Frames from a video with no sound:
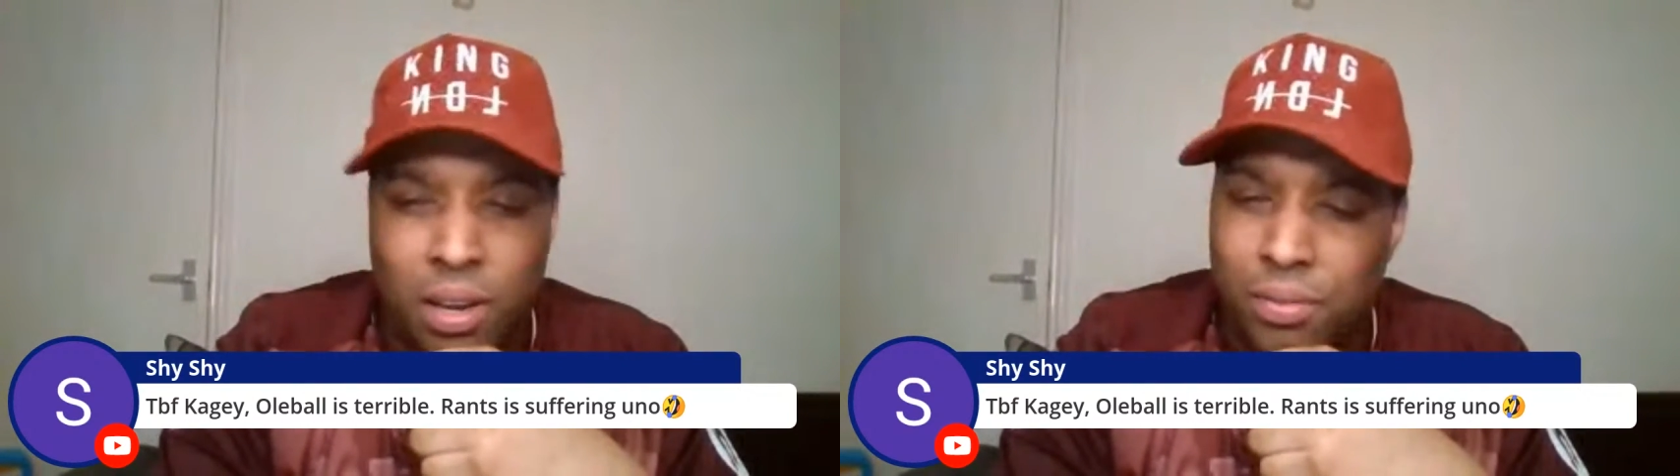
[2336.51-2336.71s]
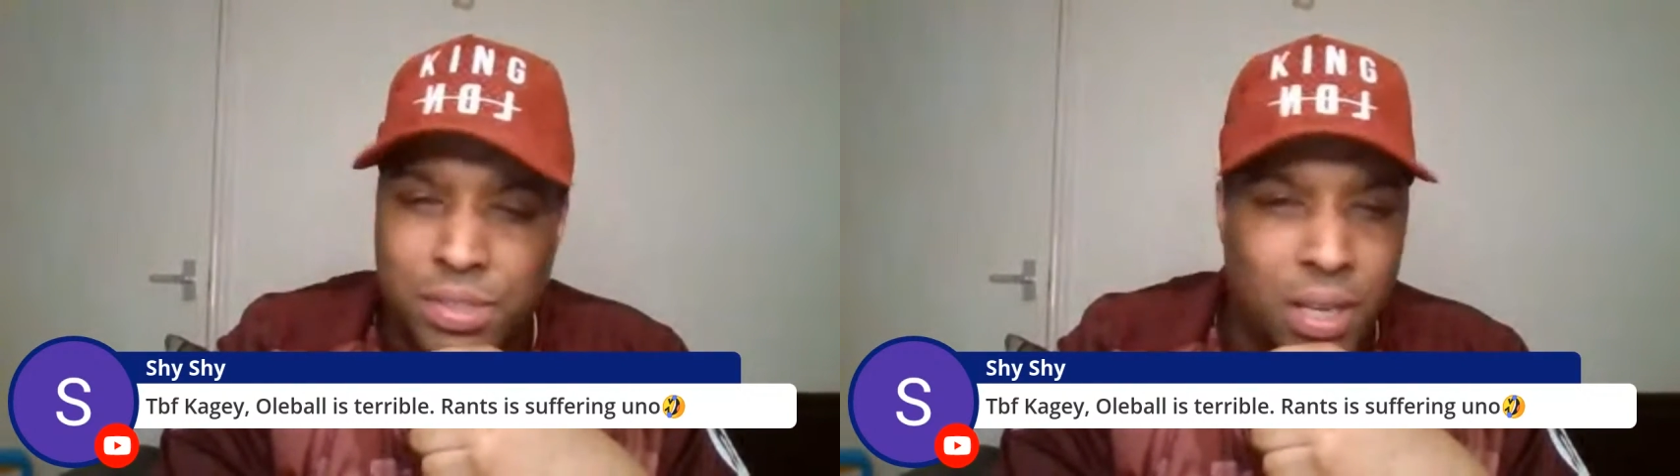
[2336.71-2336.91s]

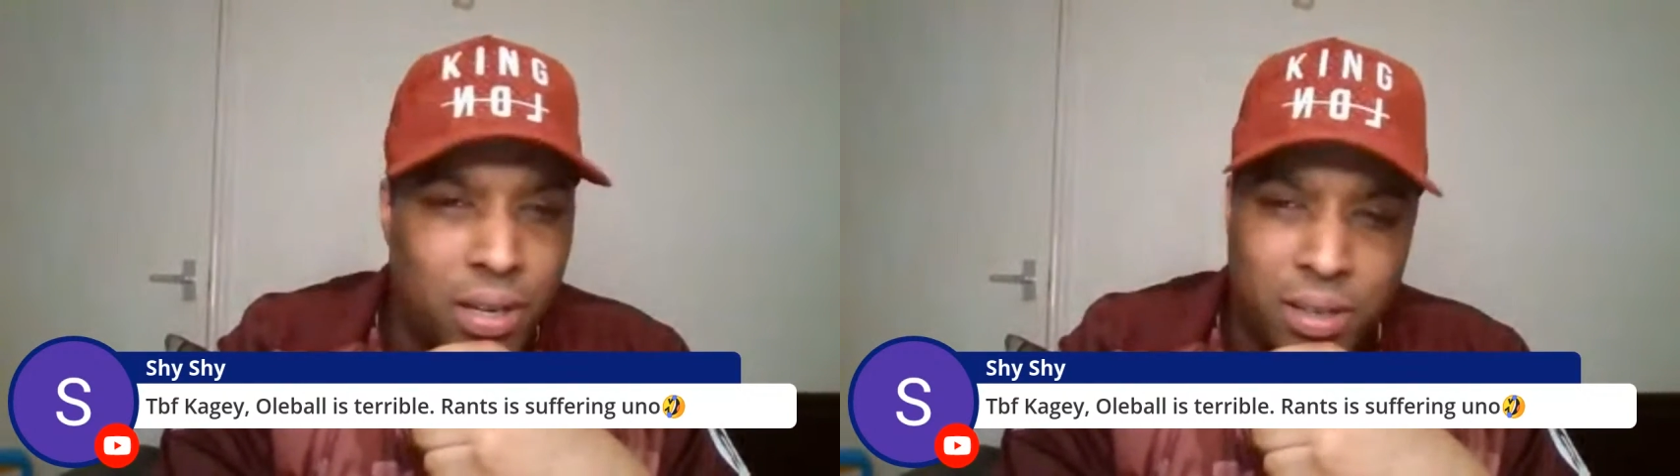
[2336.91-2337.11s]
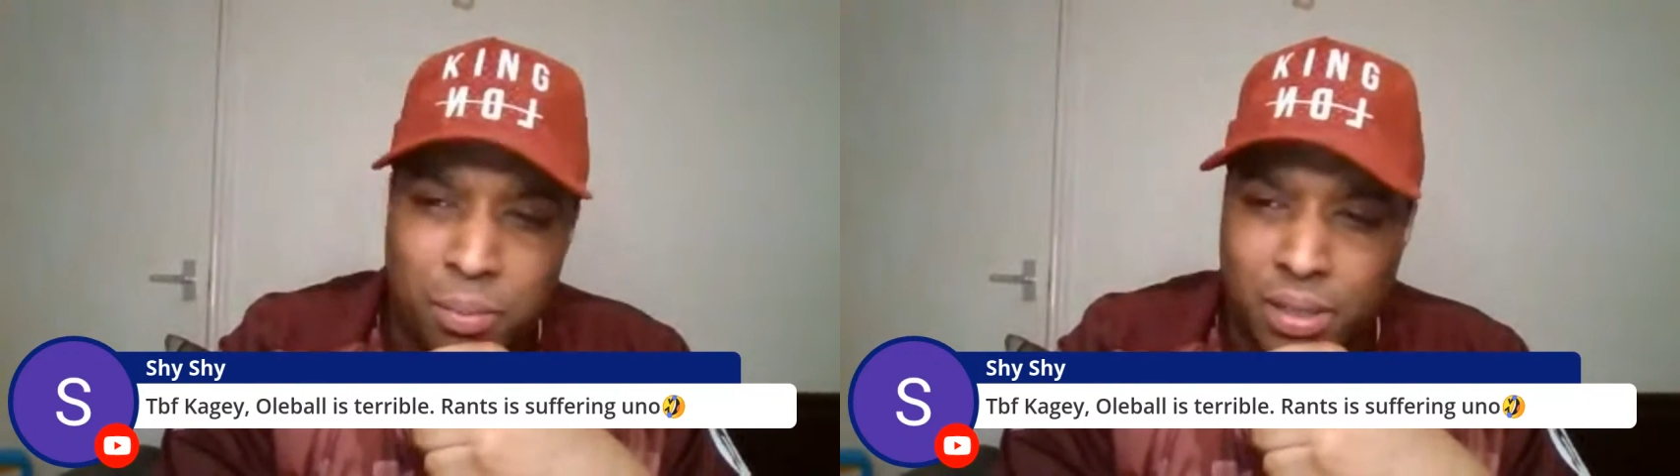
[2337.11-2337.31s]
Saeed
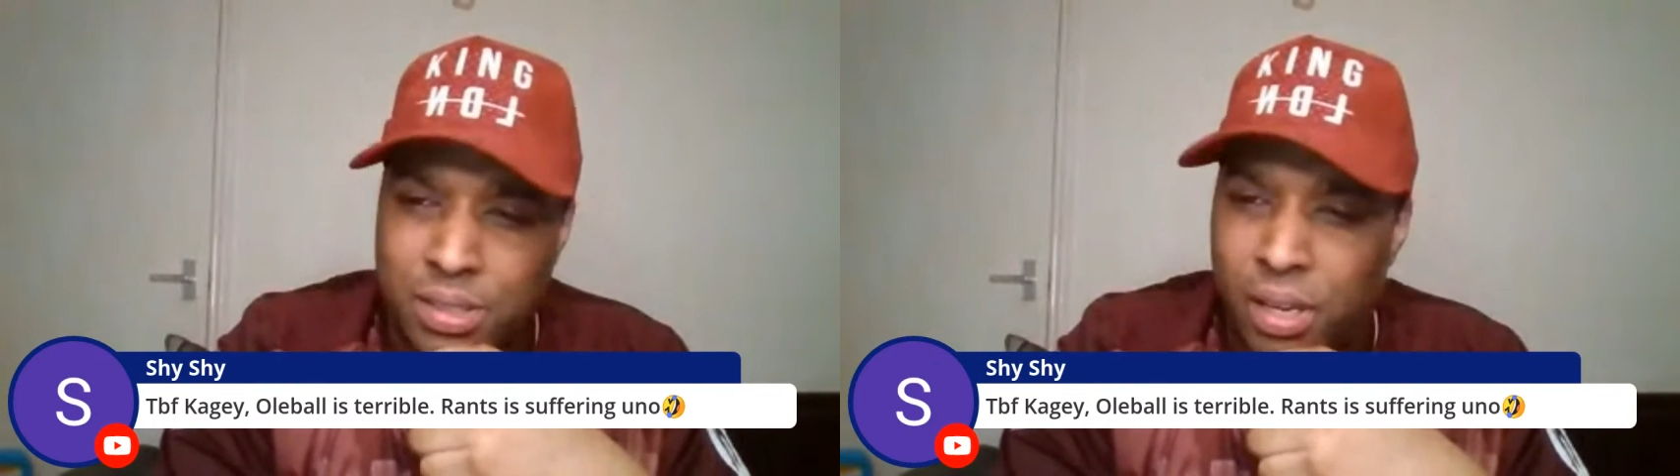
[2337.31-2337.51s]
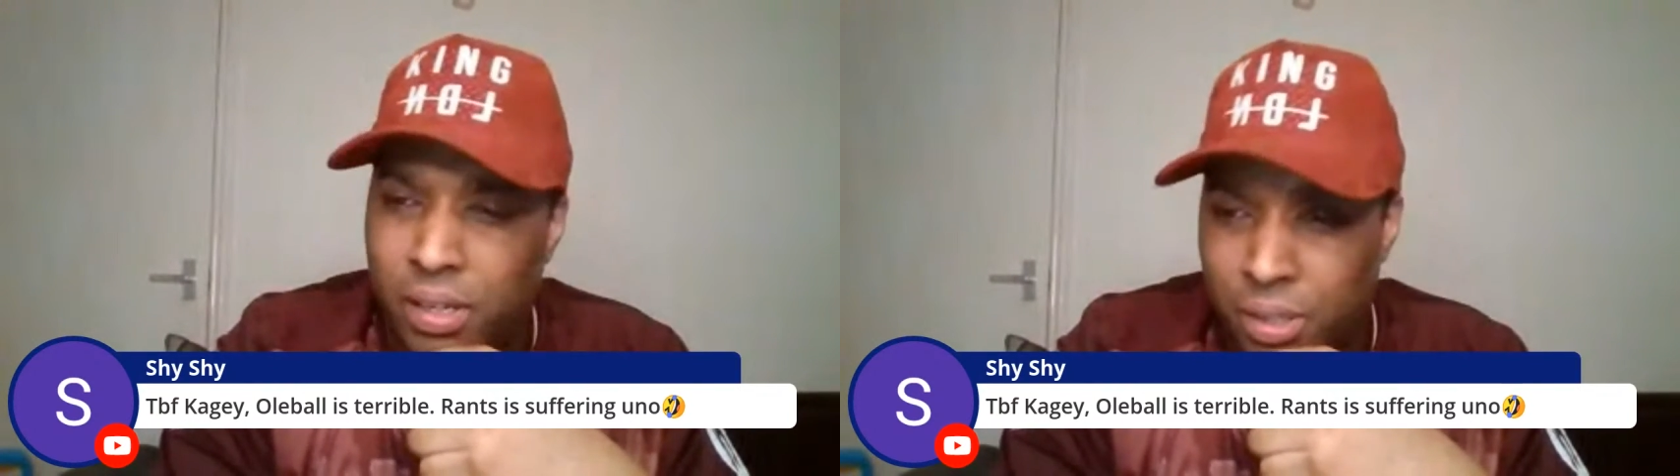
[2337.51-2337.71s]
is one of my
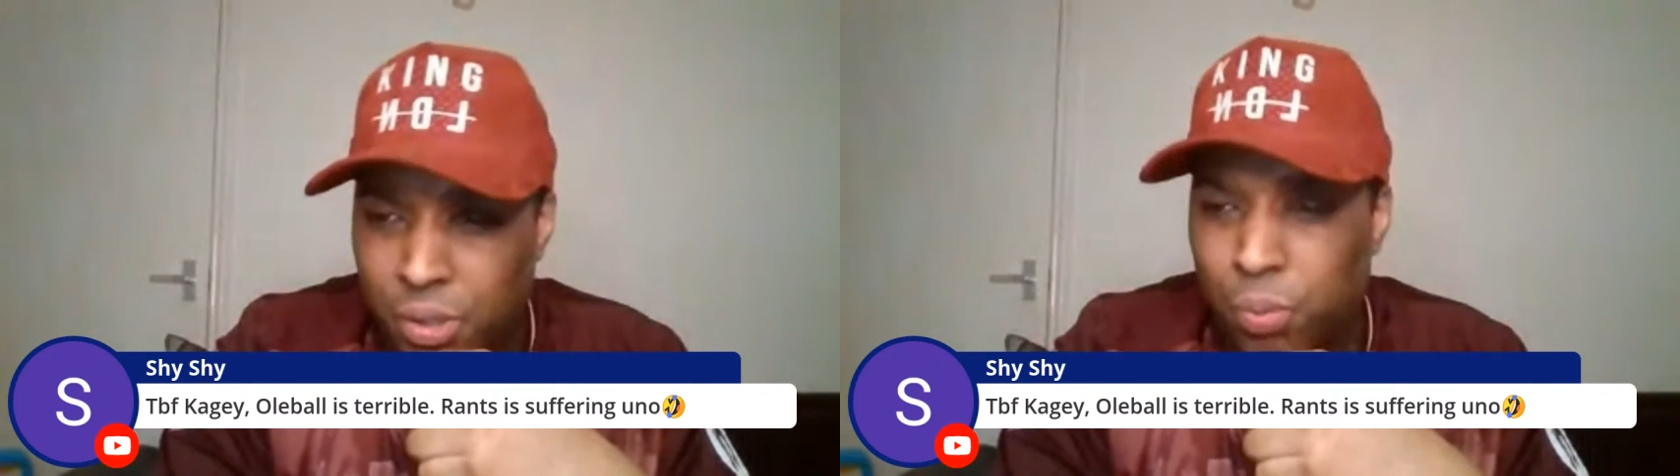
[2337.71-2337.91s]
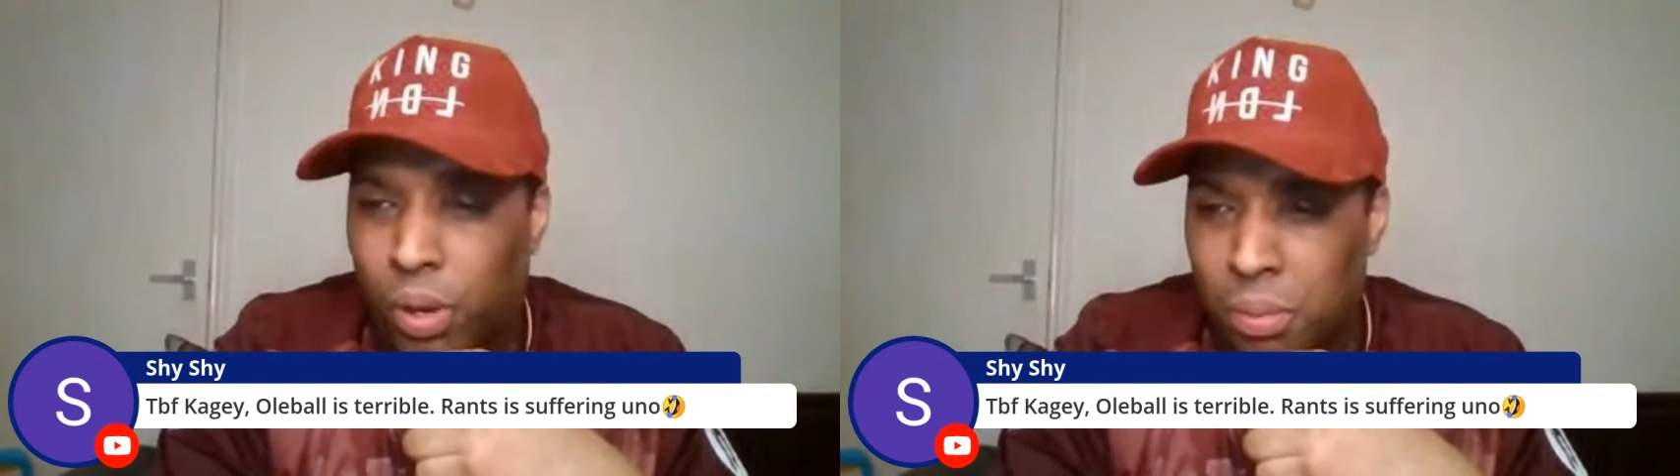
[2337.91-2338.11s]
favorite
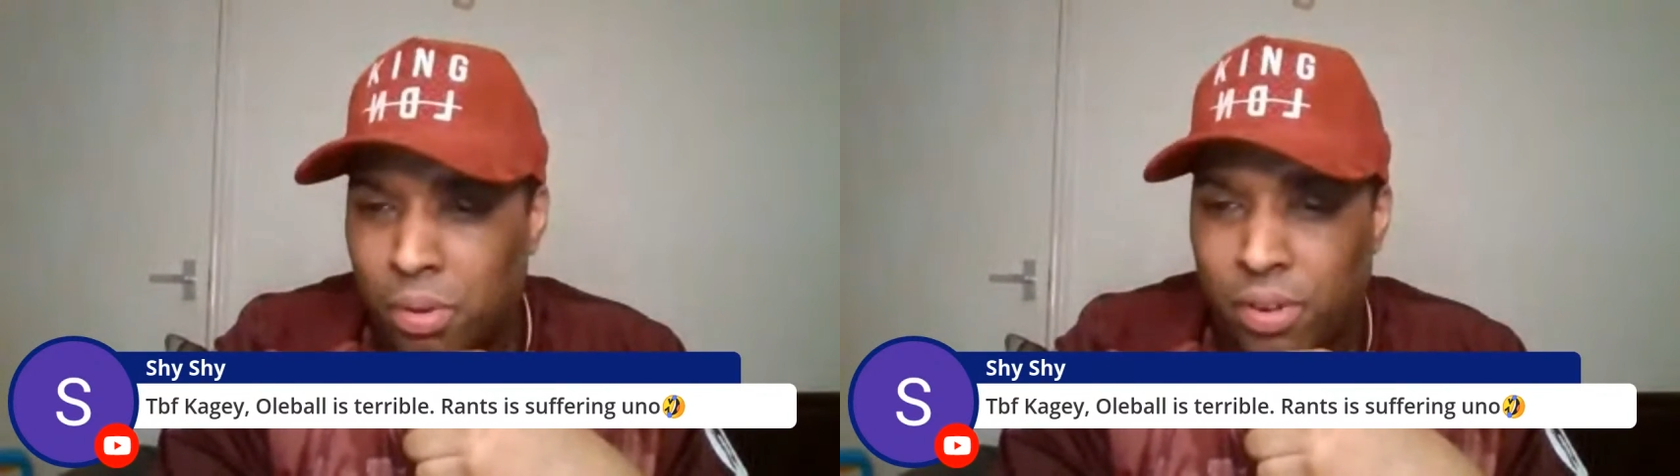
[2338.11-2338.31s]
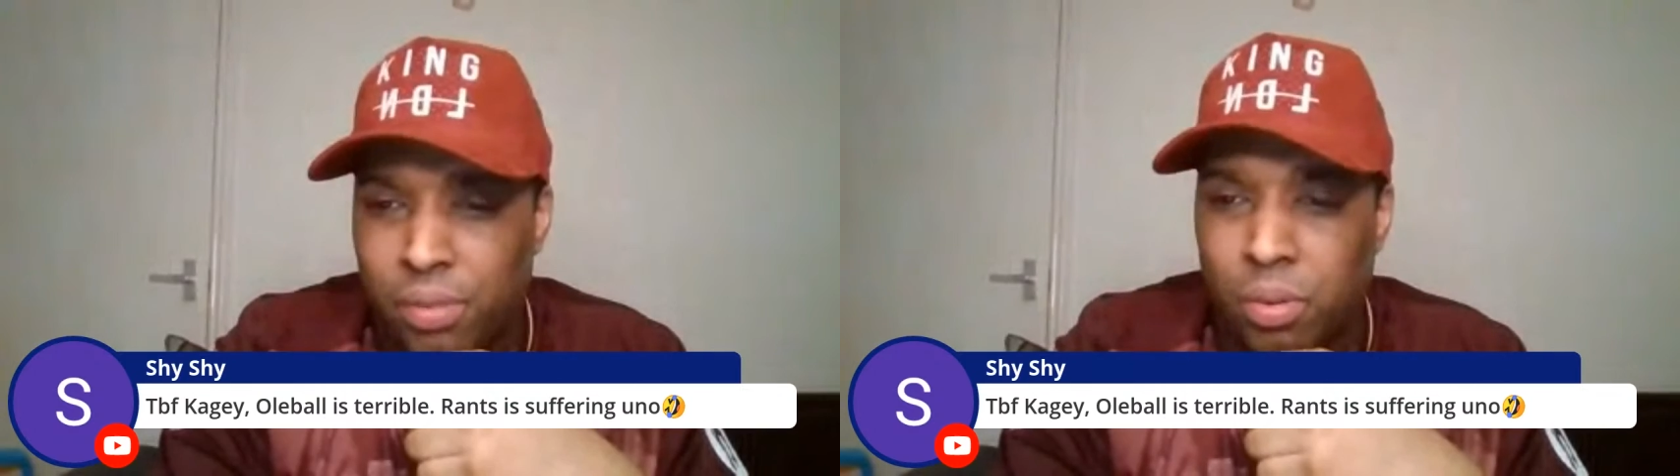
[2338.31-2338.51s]
people on
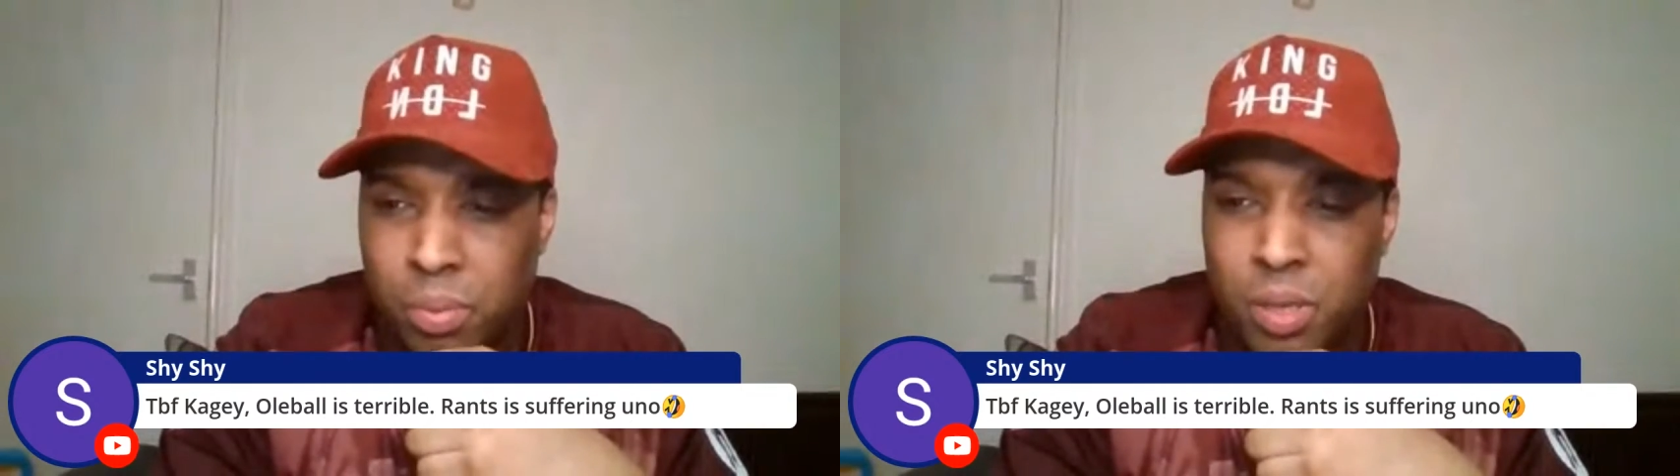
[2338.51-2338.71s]
here.